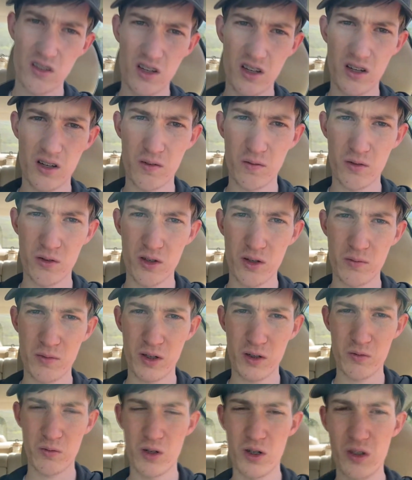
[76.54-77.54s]
So I'm
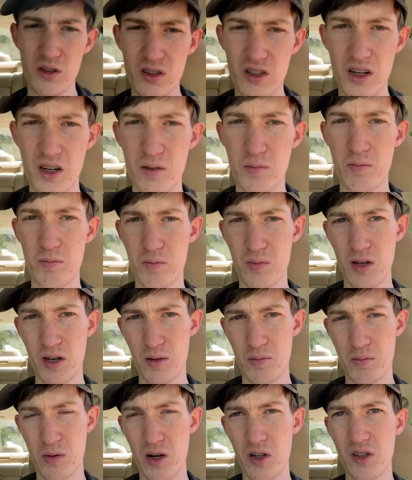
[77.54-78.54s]
like, well, did I
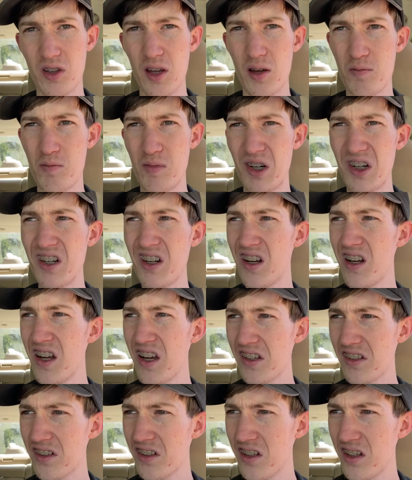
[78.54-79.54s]
press that button on
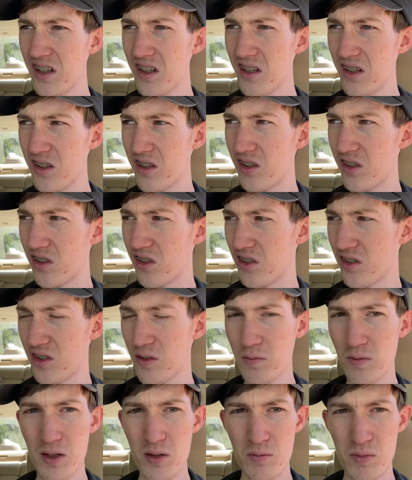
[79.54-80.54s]
accident or
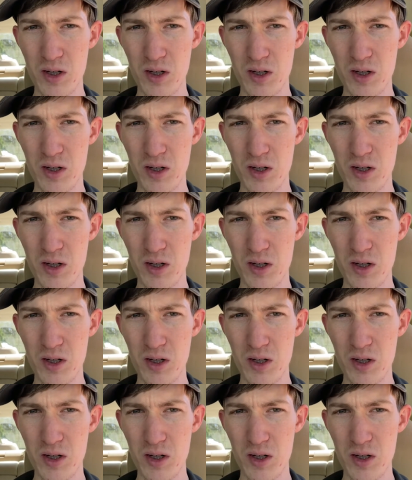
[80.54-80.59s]
something?